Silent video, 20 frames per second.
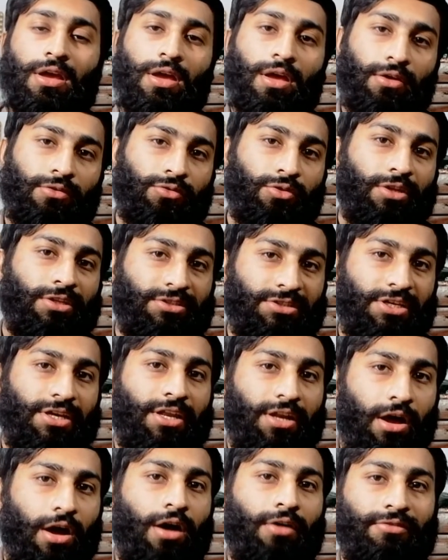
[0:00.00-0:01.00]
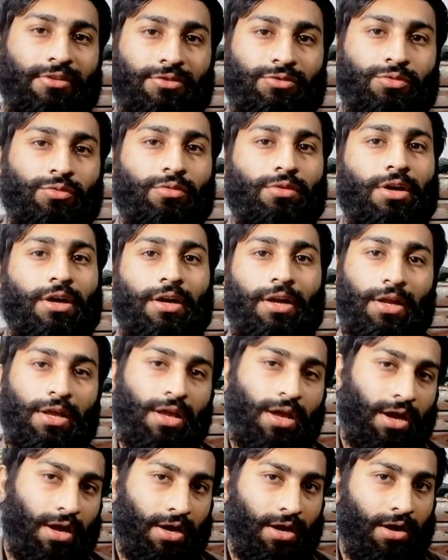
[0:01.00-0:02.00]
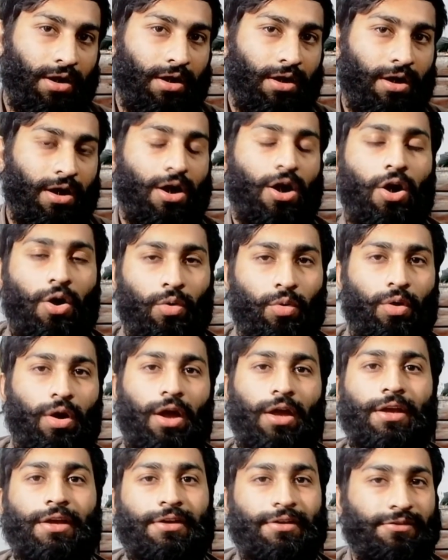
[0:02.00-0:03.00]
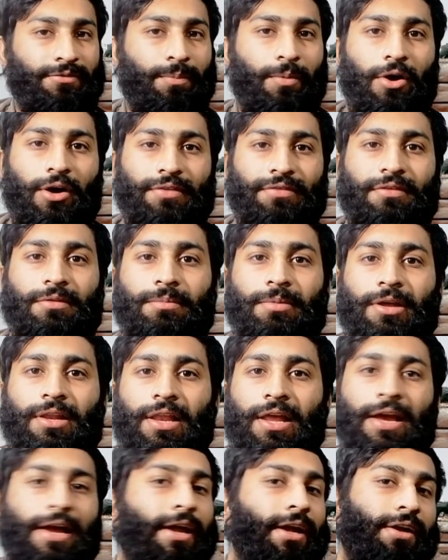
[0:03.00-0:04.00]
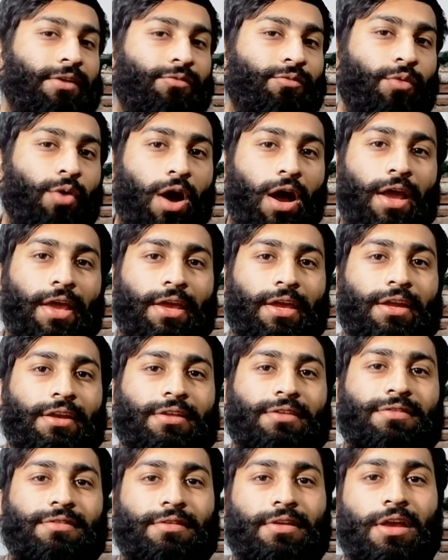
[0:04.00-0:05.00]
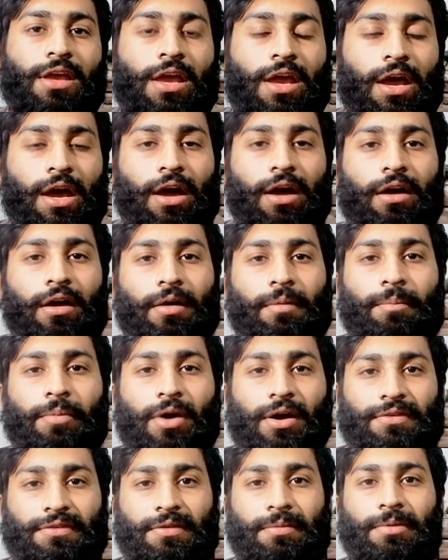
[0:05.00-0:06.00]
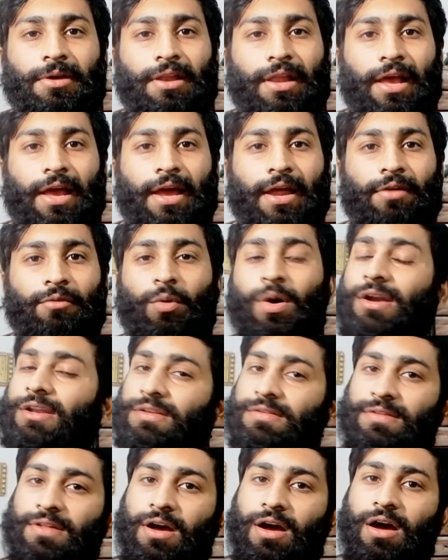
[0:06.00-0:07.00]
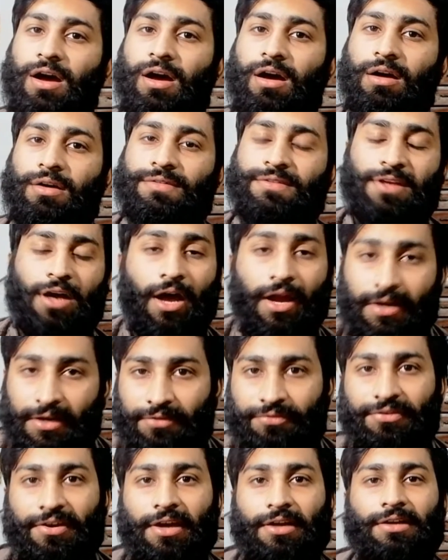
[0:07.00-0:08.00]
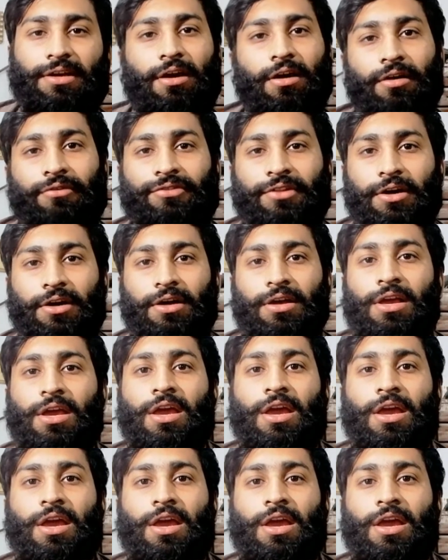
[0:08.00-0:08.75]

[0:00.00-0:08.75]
So the chain of the sugar, how it is possible and why it is possible, and what is the side effect of the